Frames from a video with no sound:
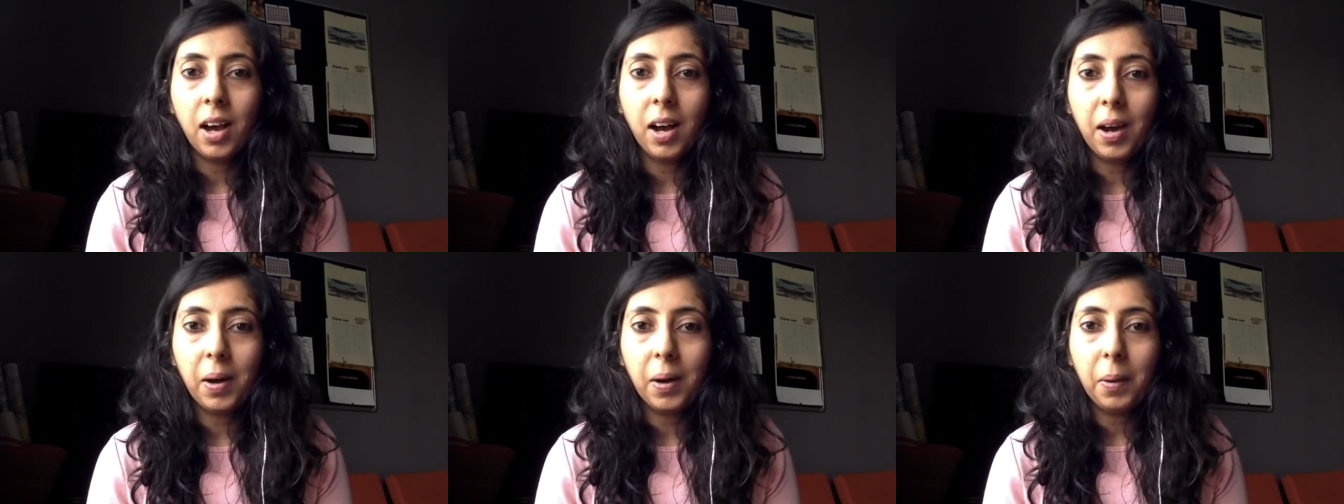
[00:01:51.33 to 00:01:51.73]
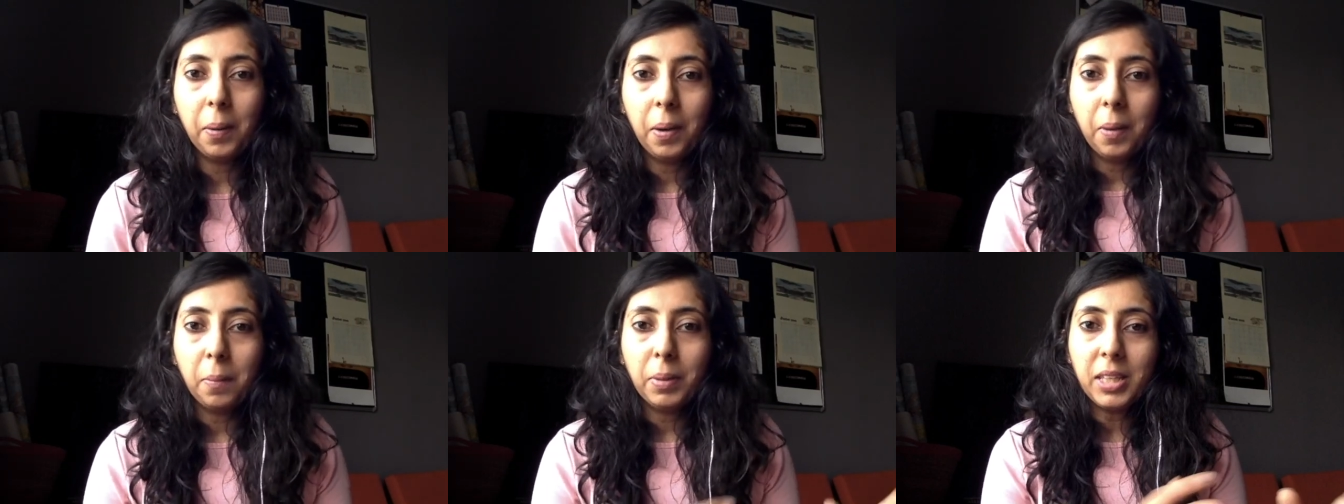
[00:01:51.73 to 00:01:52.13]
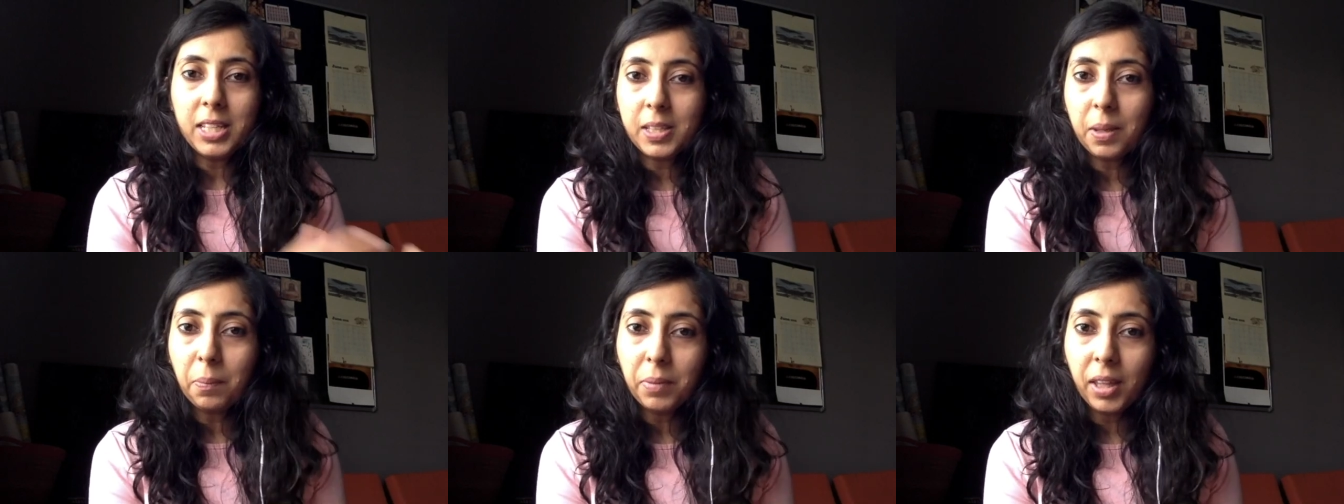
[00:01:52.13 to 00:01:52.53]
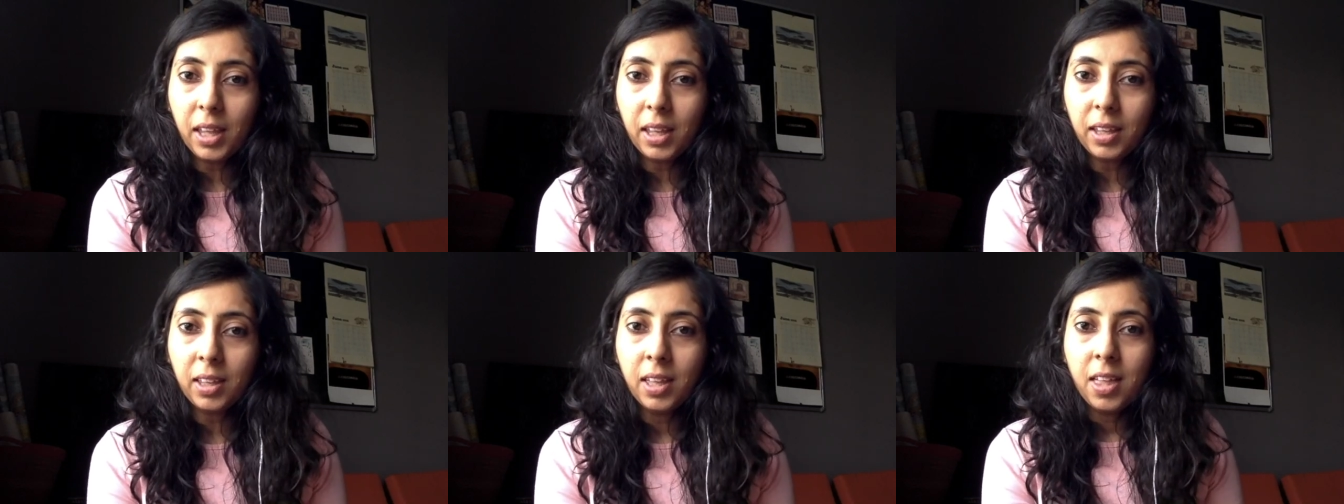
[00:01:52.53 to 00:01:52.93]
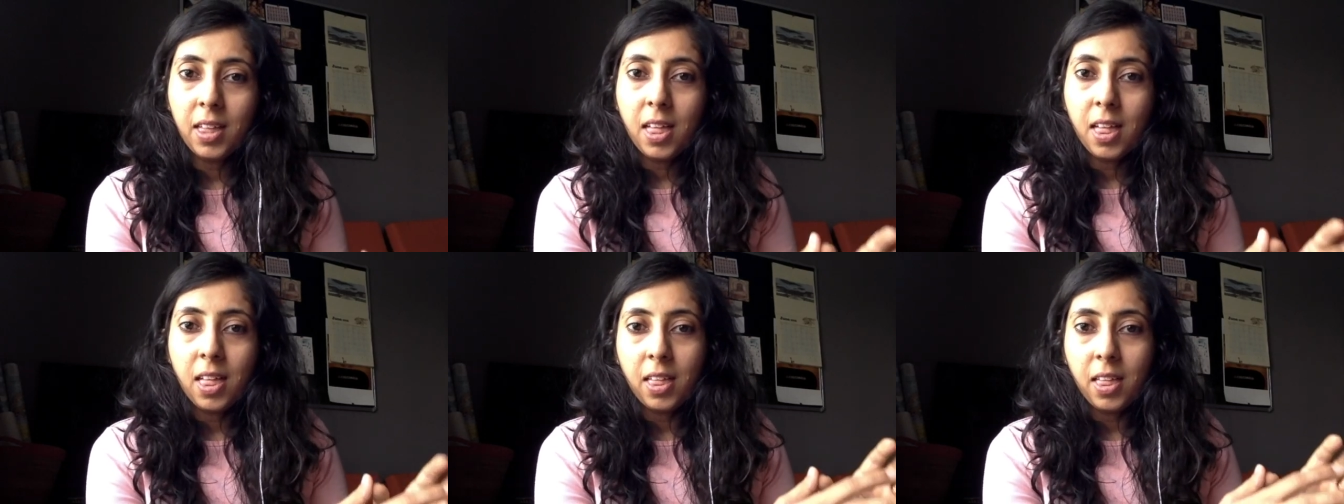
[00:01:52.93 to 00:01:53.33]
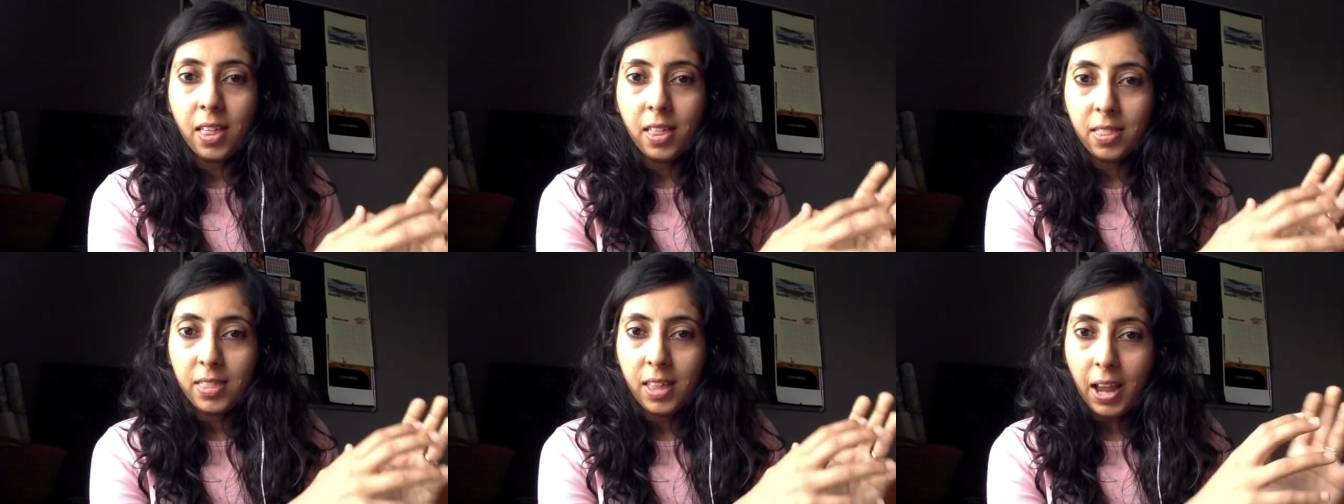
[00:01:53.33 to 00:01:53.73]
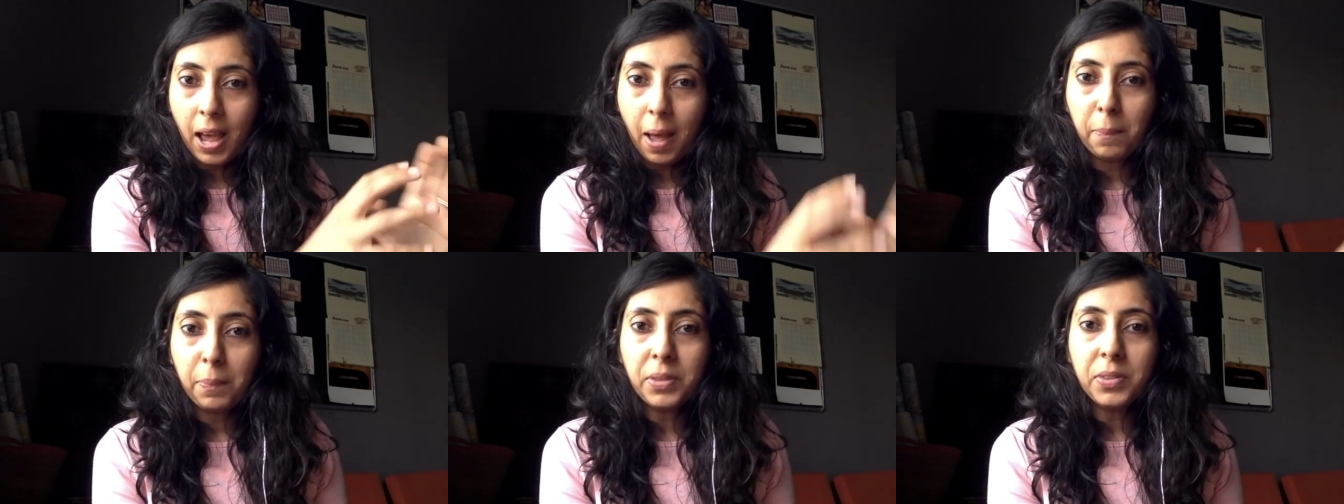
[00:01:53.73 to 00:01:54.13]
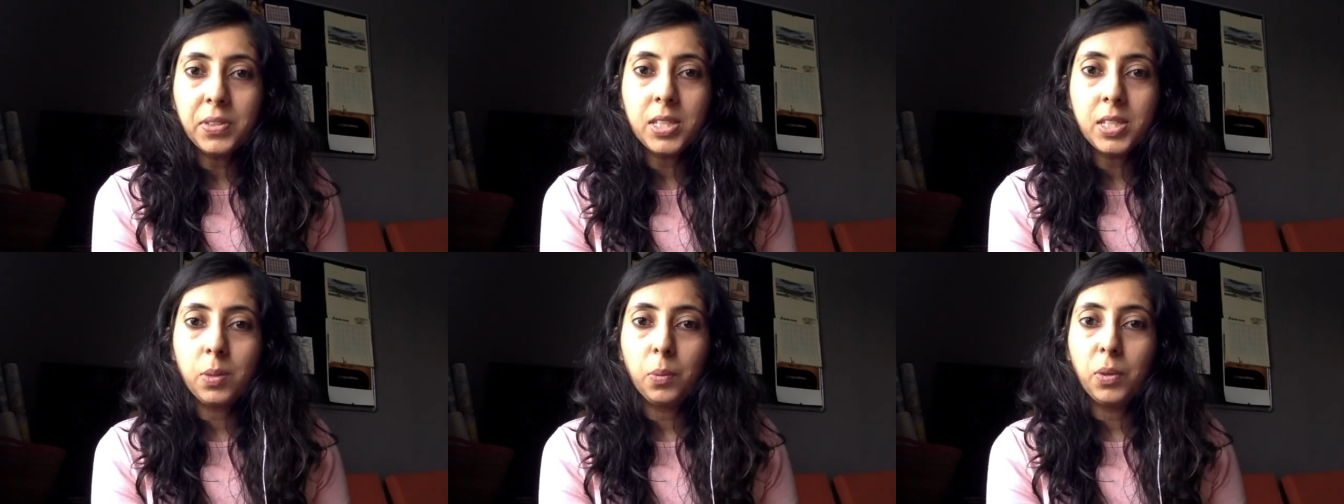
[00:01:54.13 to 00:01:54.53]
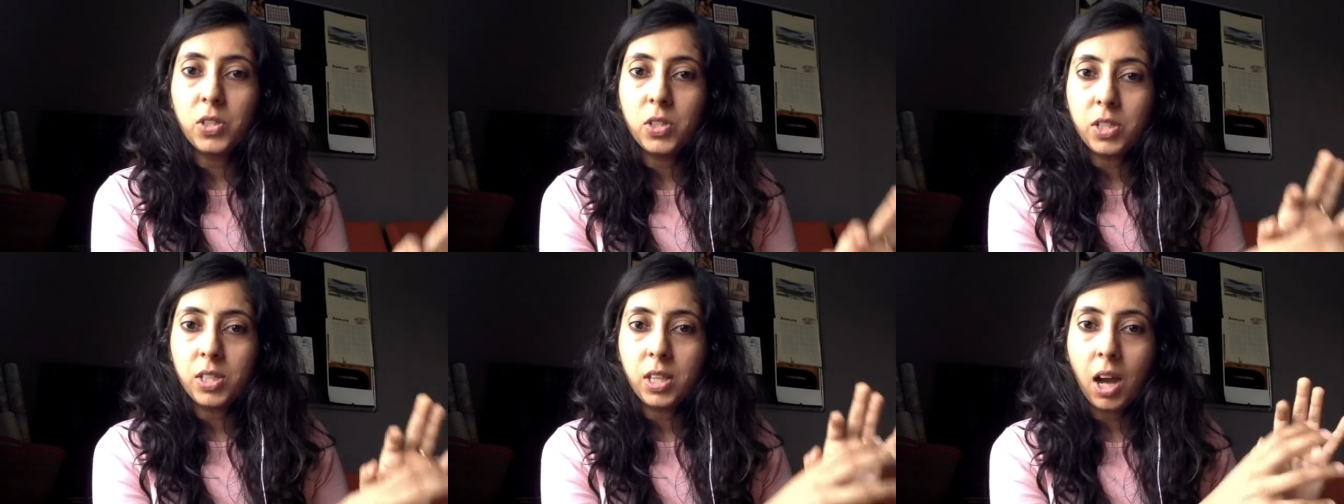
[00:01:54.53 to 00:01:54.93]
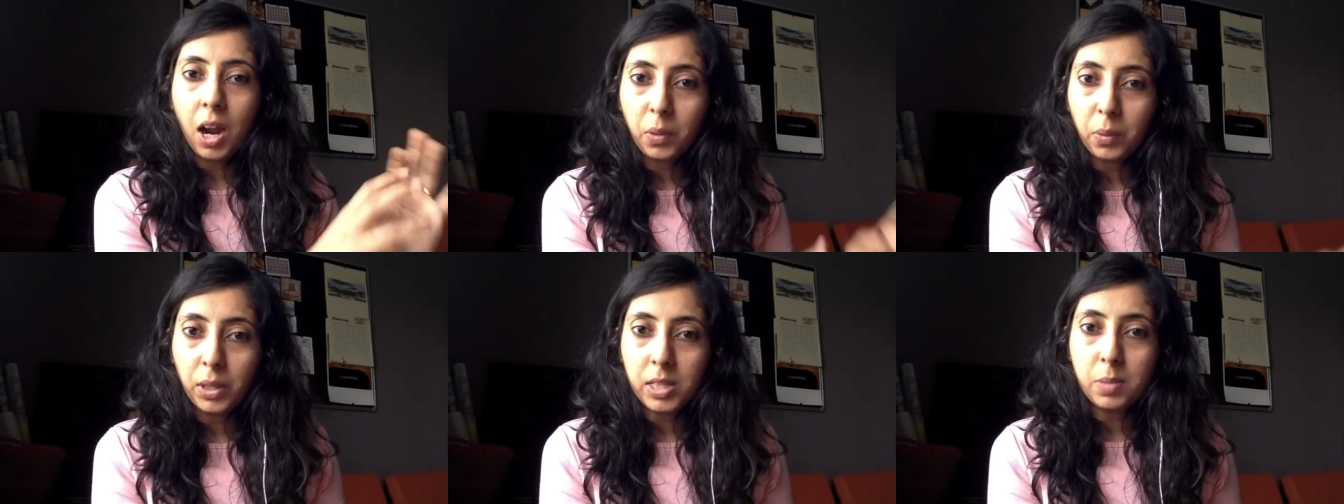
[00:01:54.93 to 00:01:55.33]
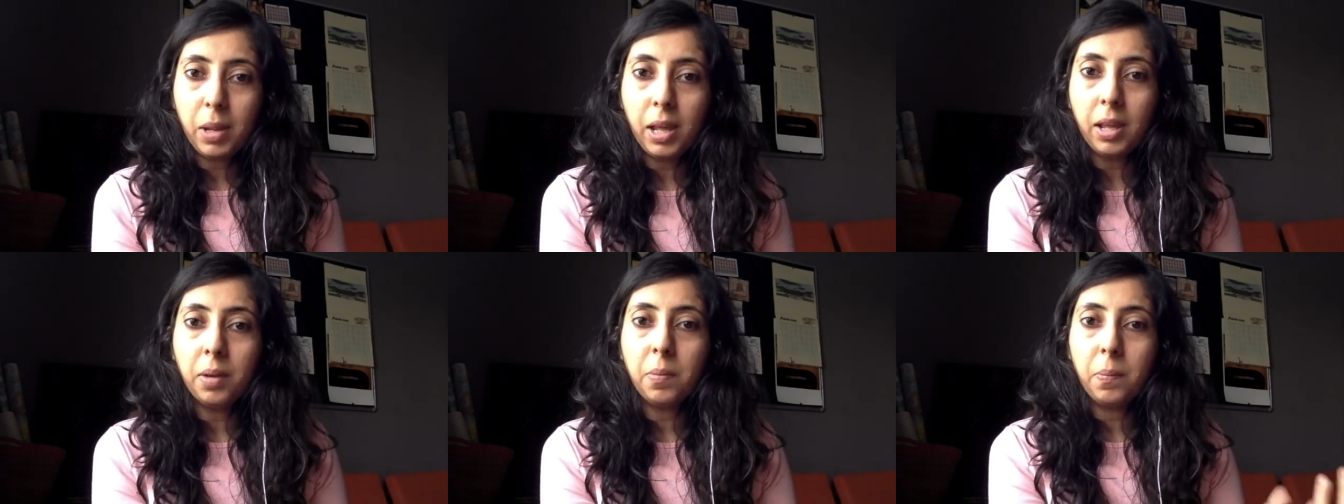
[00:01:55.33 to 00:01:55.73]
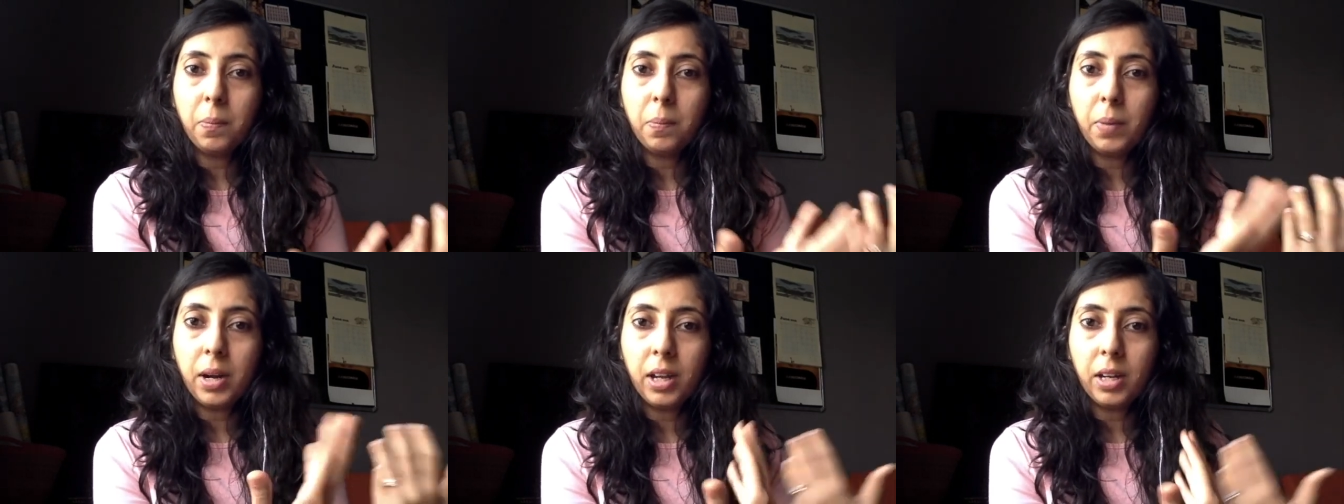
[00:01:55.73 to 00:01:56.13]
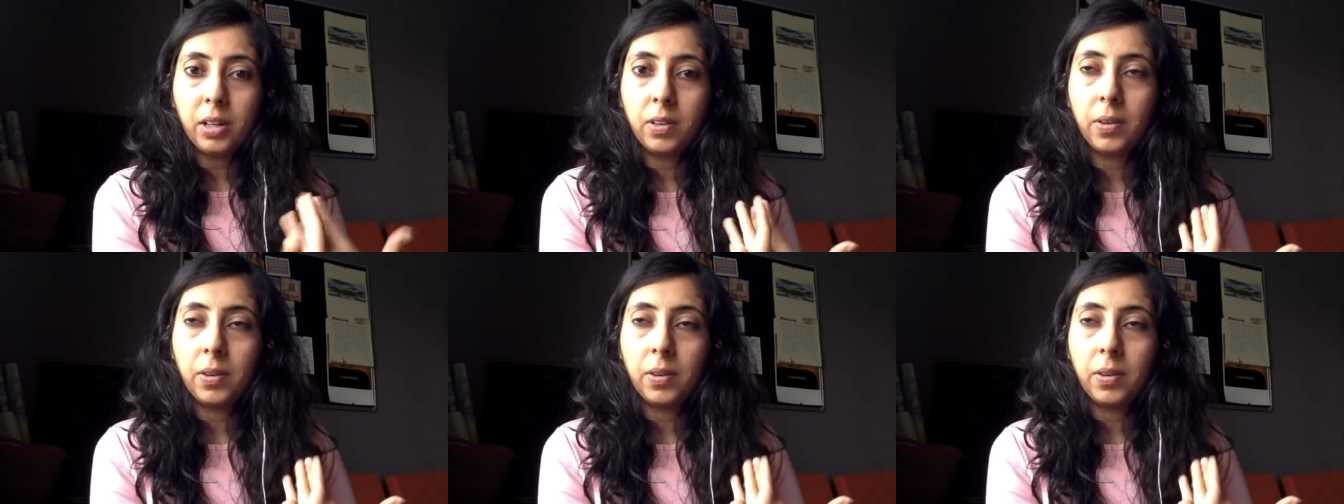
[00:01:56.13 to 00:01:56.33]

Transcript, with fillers: Uh, but there's something that happens which is hard to explain, but it